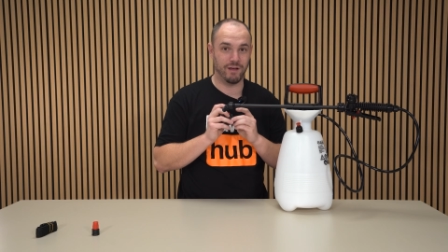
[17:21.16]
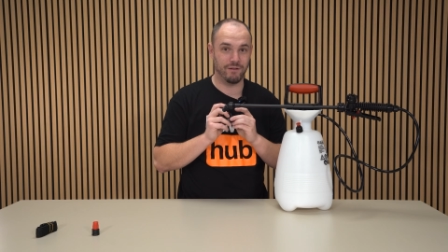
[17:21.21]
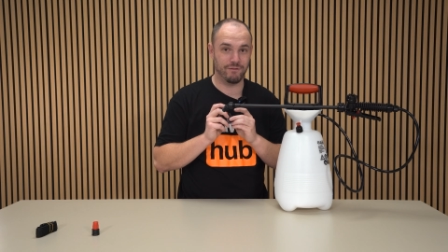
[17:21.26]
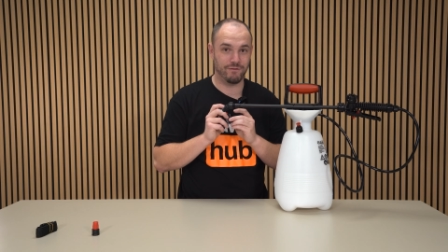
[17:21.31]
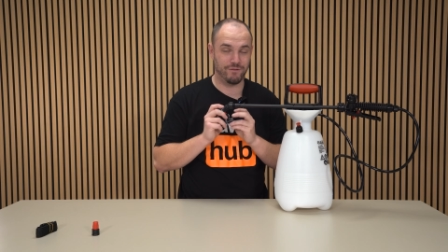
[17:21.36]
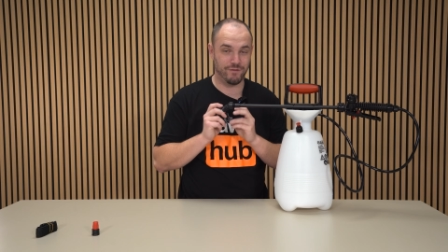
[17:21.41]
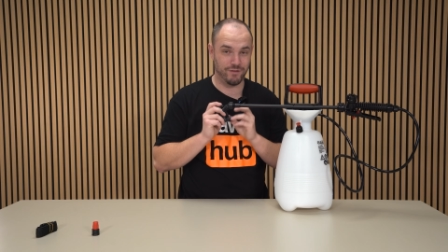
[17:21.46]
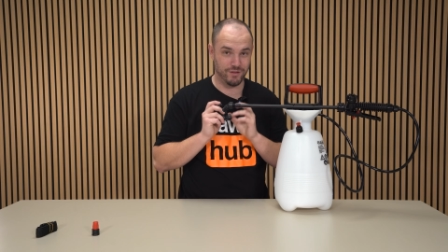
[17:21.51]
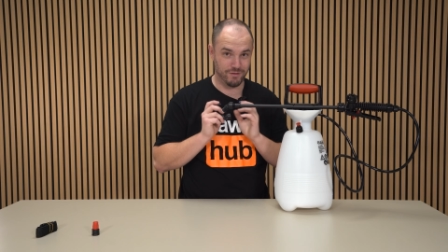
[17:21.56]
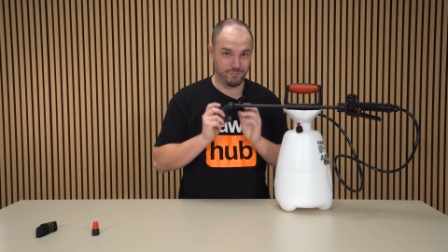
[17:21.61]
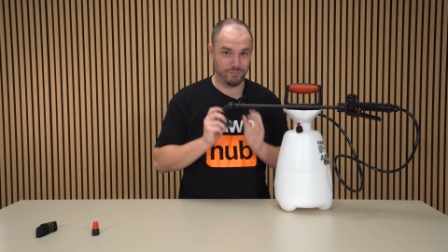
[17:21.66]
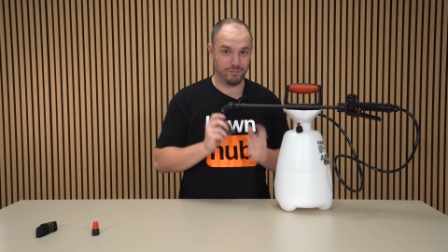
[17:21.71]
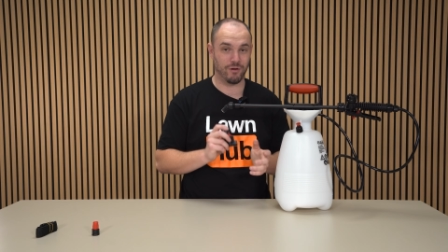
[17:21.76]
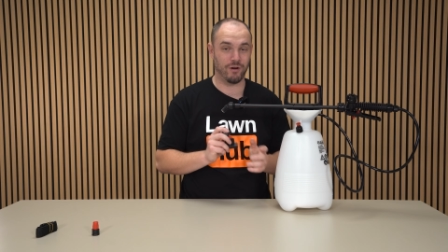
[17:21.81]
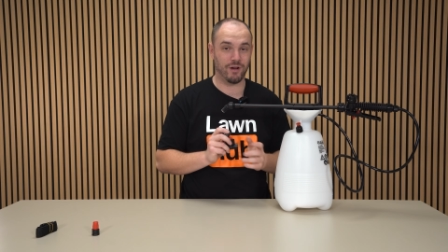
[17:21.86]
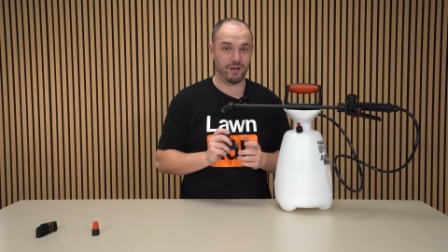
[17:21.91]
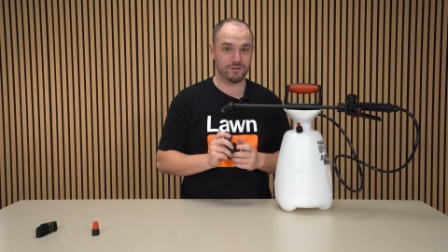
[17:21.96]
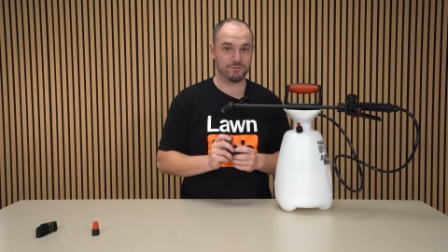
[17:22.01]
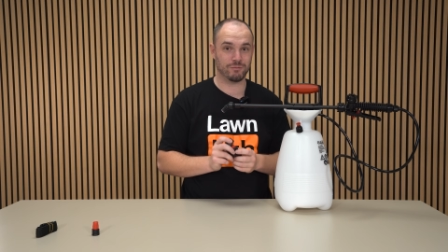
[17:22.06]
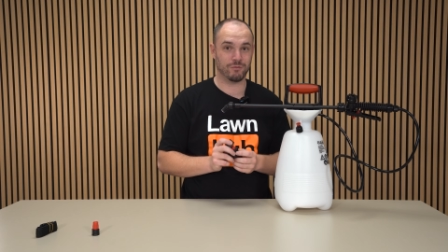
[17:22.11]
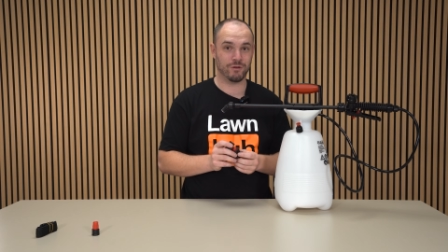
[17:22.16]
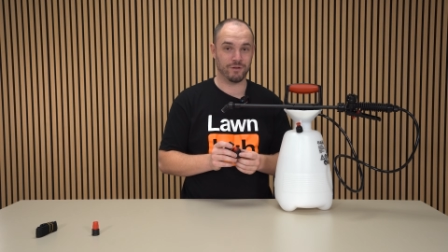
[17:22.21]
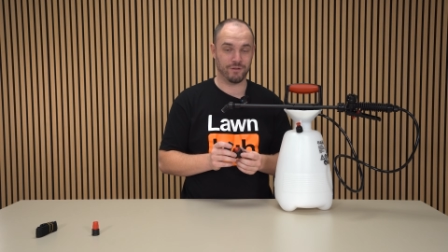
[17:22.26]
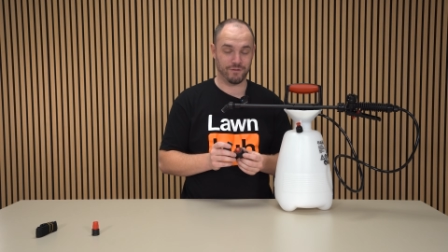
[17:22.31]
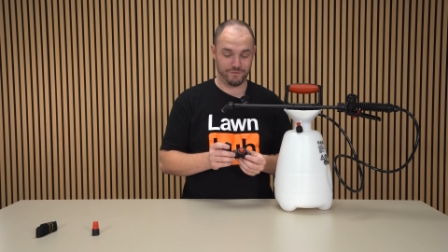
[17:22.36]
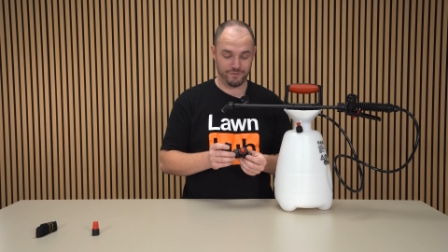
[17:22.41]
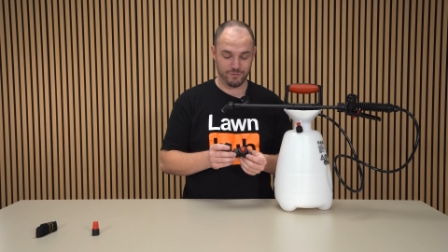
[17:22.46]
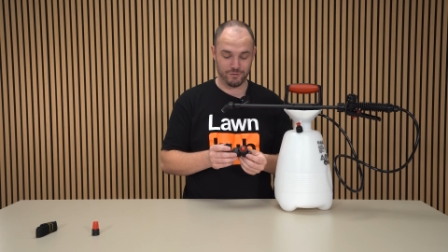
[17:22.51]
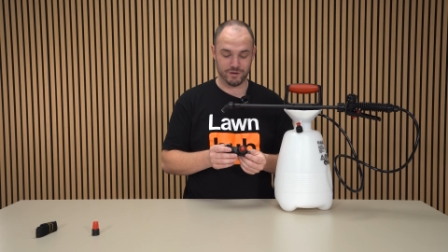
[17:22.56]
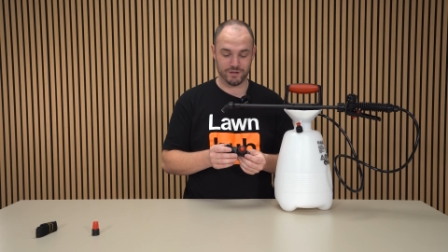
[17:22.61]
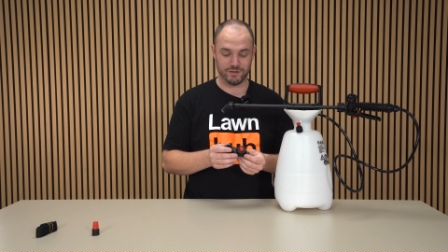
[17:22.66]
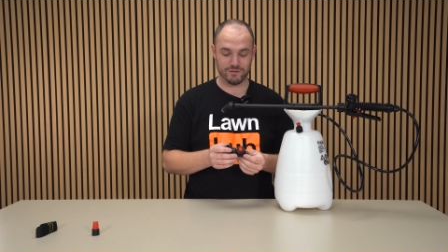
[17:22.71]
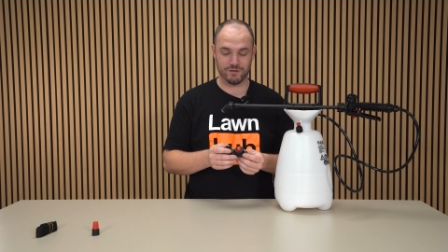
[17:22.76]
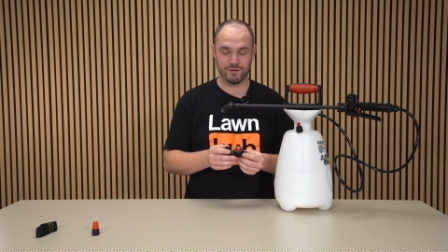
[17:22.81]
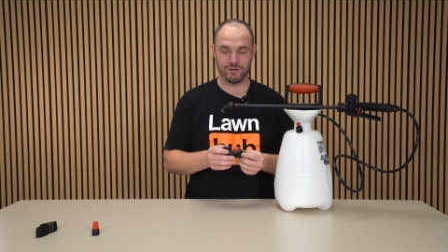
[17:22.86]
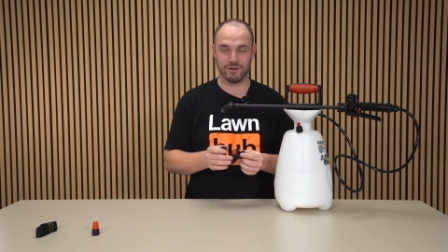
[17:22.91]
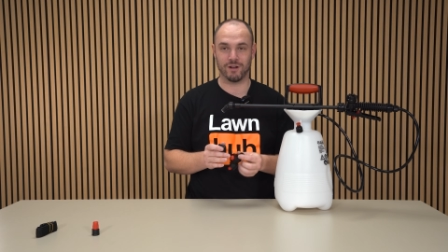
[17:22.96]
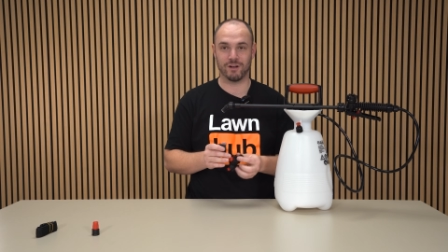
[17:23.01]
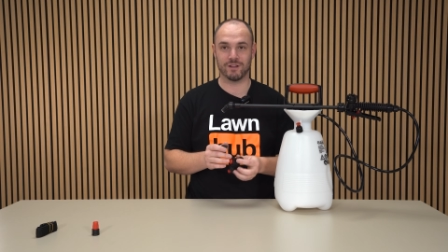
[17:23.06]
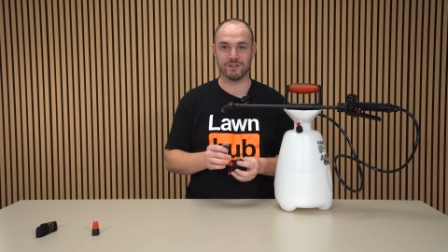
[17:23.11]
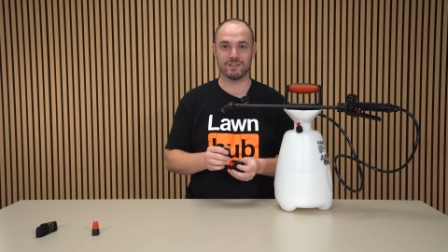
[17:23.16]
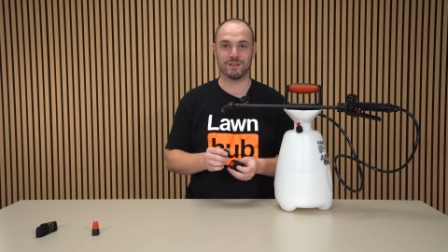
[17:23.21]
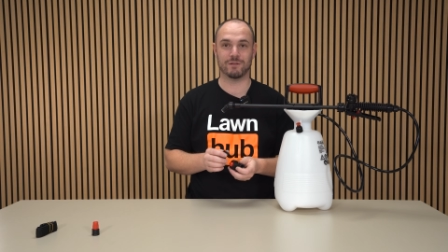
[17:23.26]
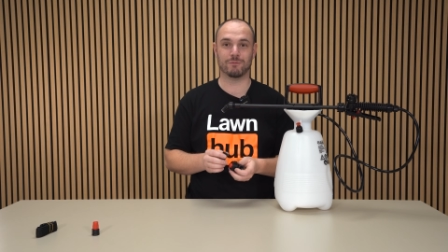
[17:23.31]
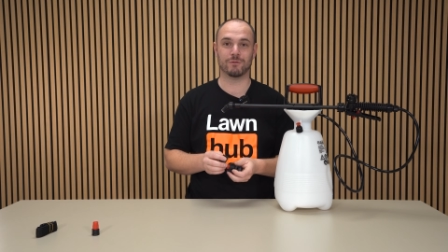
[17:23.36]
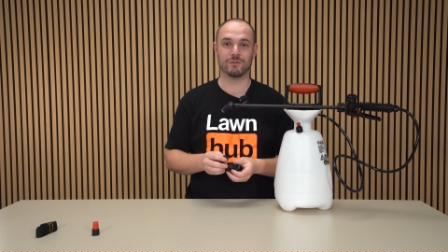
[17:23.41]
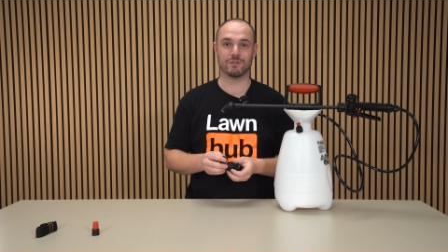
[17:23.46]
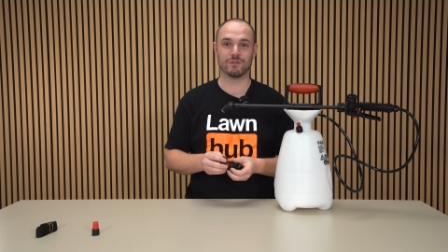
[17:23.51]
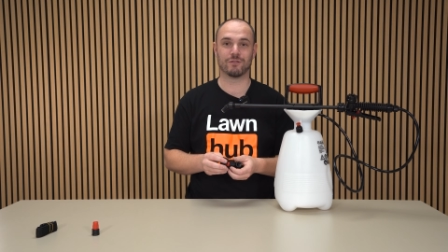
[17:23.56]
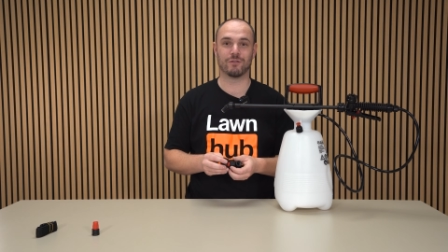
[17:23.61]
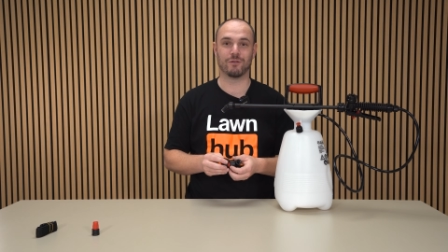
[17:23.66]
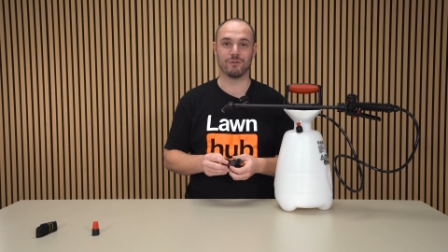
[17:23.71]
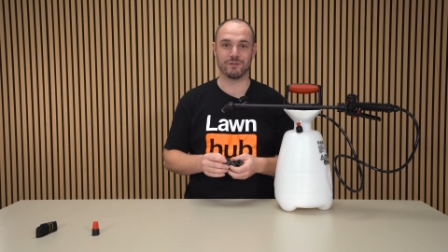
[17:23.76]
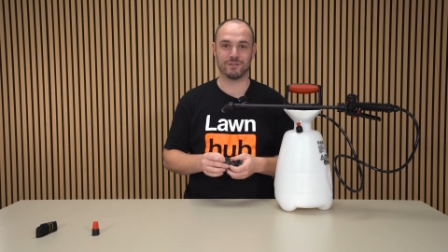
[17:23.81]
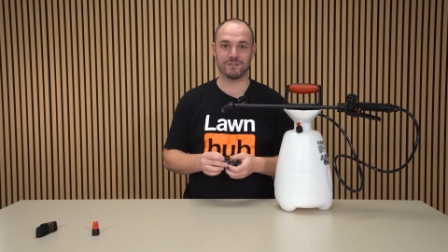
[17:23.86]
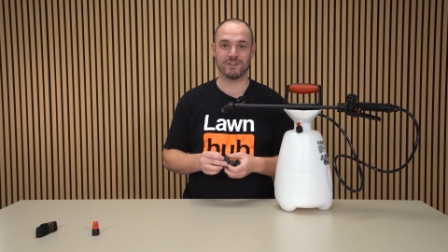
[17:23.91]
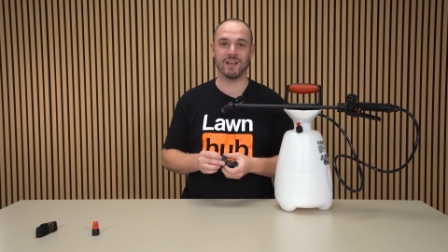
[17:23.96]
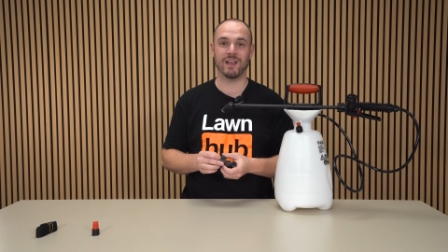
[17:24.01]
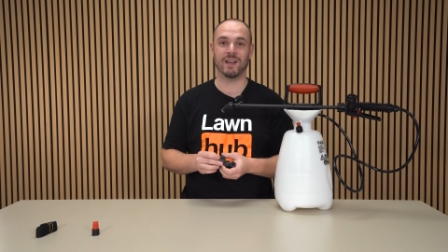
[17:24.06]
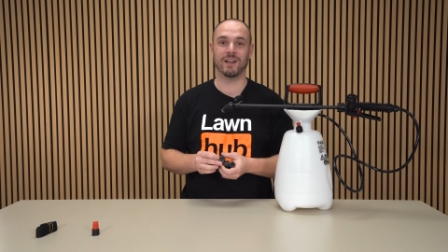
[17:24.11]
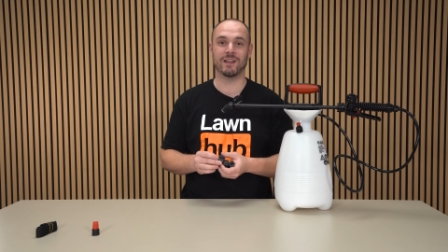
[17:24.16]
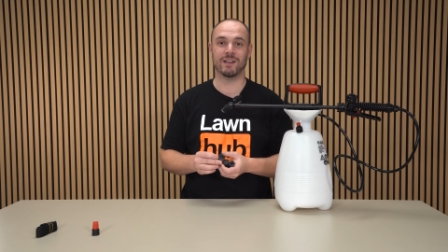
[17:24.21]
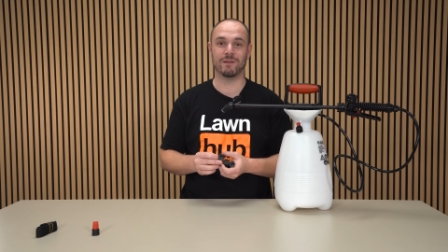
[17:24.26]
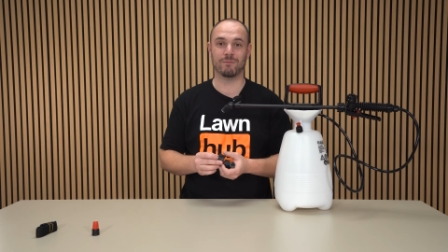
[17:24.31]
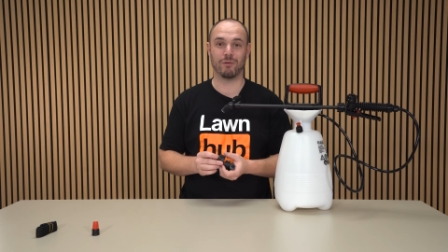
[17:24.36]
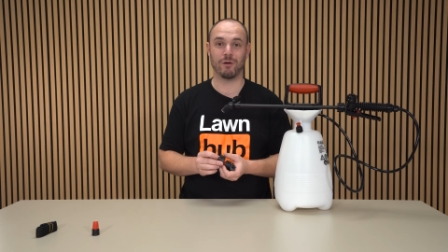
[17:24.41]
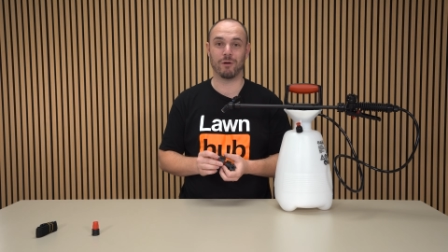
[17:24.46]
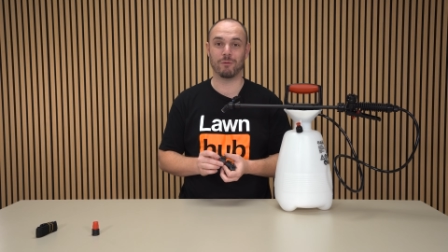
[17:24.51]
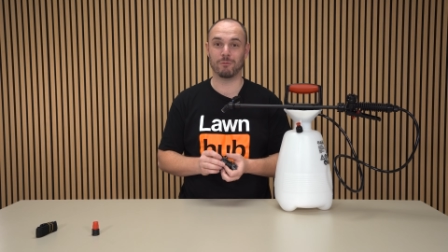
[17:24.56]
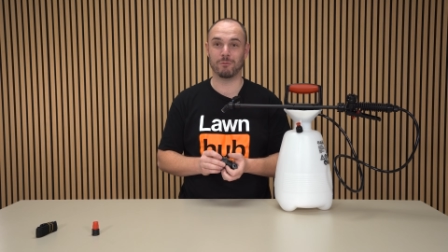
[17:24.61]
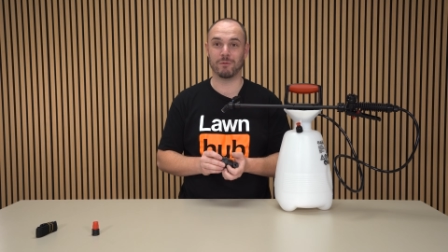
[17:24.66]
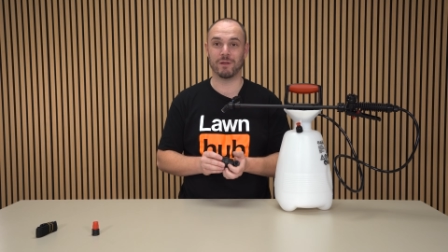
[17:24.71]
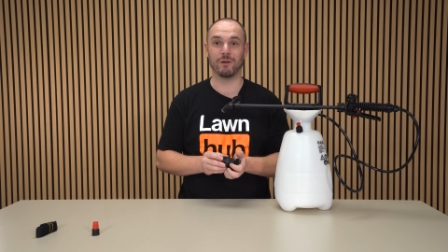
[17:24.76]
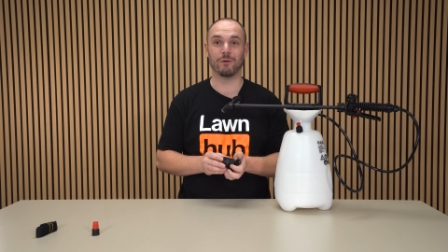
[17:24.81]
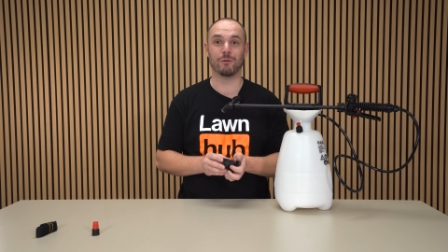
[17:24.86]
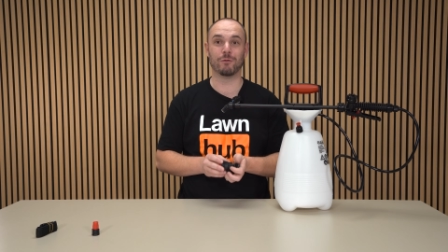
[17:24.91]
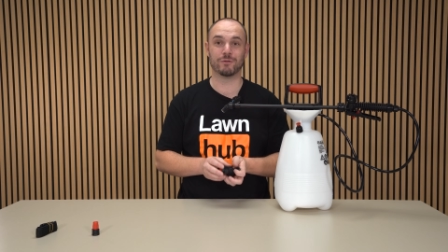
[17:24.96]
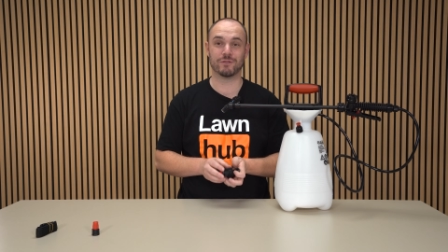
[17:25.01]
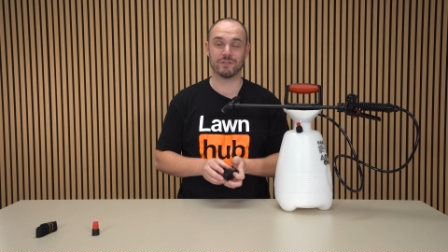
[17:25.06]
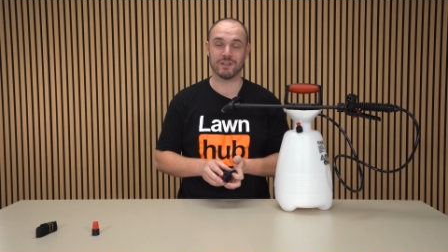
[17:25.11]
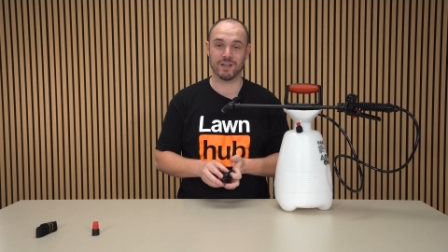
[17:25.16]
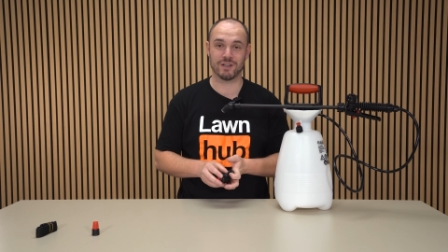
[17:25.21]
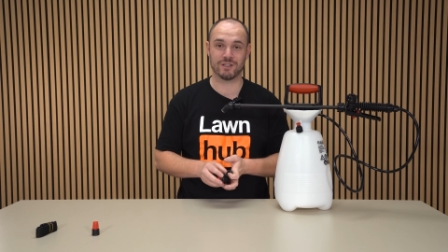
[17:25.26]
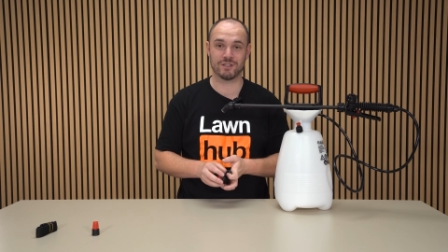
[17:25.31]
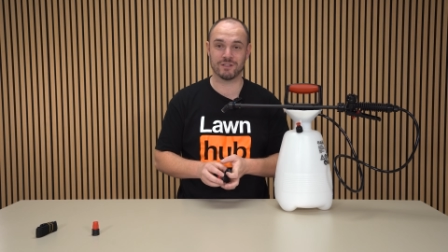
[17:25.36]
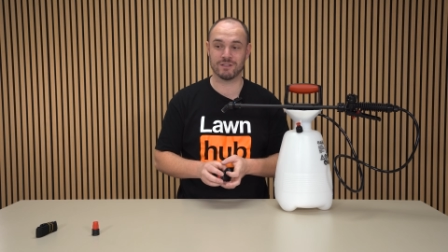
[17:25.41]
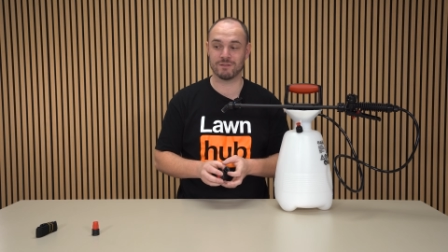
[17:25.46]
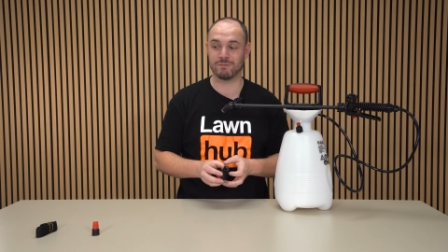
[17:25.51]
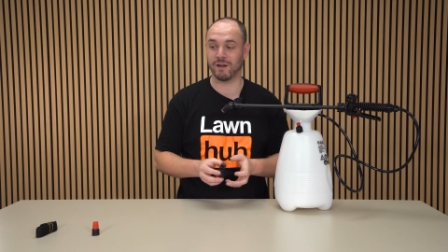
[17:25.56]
for the price point of $42, it would score a 10 in probably all sections.